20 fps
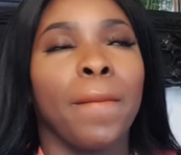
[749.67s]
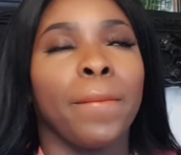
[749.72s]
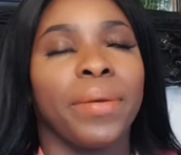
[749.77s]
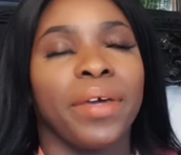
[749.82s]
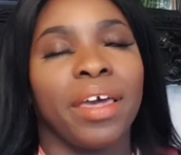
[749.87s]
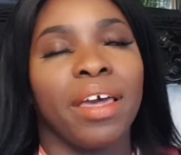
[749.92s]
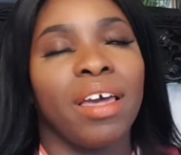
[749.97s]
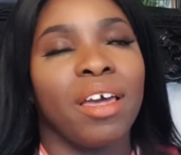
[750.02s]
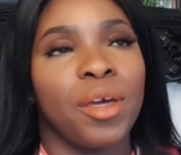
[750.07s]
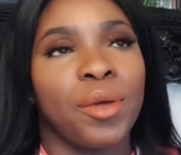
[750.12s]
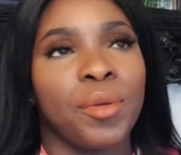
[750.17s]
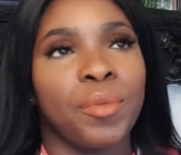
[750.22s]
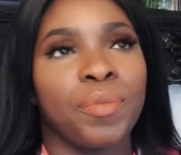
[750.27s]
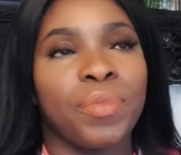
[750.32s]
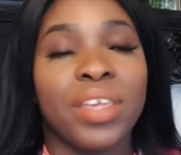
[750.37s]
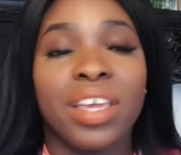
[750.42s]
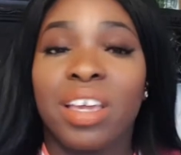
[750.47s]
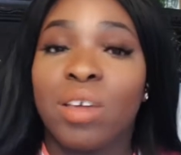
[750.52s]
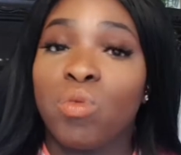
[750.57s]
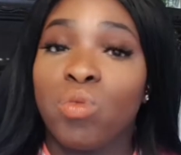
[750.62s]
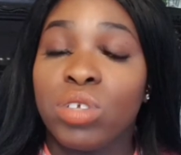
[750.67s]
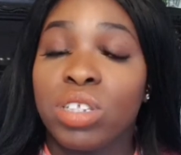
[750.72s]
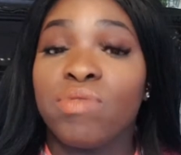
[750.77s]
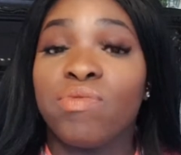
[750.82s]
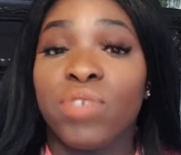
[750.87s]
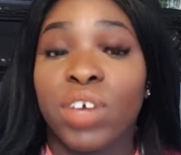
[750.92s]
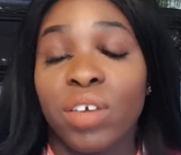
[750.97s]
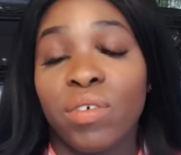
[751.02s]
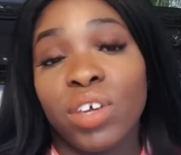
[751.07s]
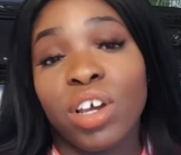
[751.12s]
But um, it was a
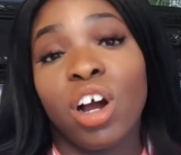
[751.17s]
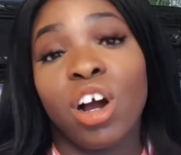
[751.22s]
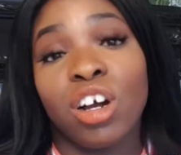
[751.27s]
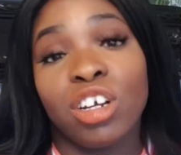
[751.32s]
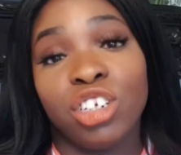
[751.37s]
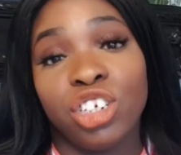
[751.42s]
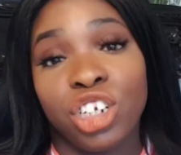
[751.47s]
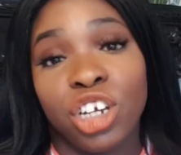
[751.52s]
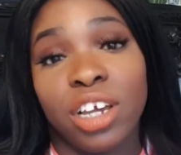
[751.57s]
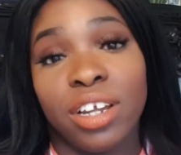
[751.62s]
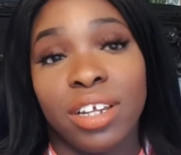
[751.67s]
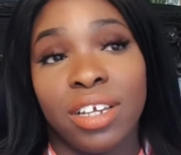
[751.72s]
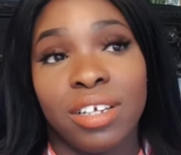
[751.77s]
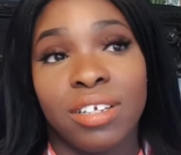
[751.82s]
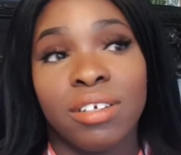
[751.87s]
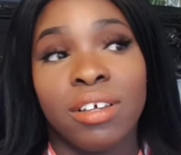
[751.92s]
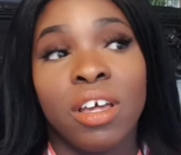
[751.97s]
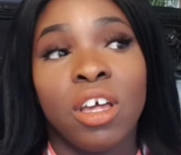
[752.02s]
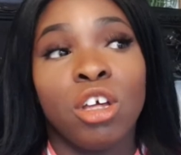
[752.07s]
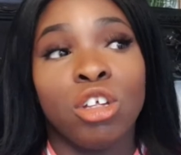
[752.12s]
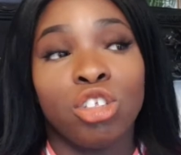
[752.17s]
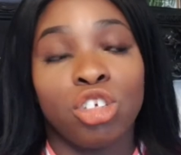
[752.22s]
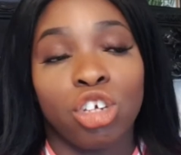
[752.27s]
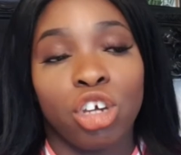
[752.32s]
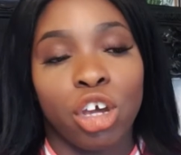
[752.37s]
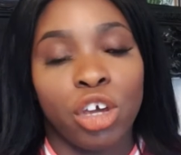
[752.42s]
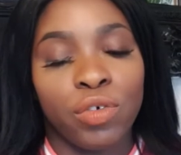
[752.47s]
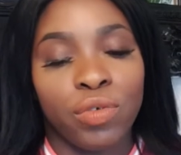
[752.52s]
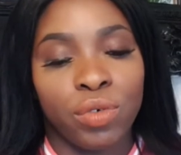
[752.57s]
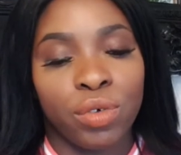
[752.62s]
very hard journey to
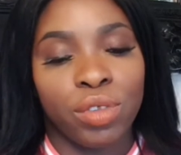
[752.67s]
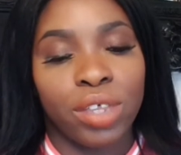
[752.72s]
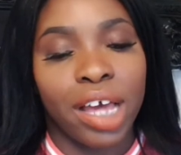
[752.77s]
go through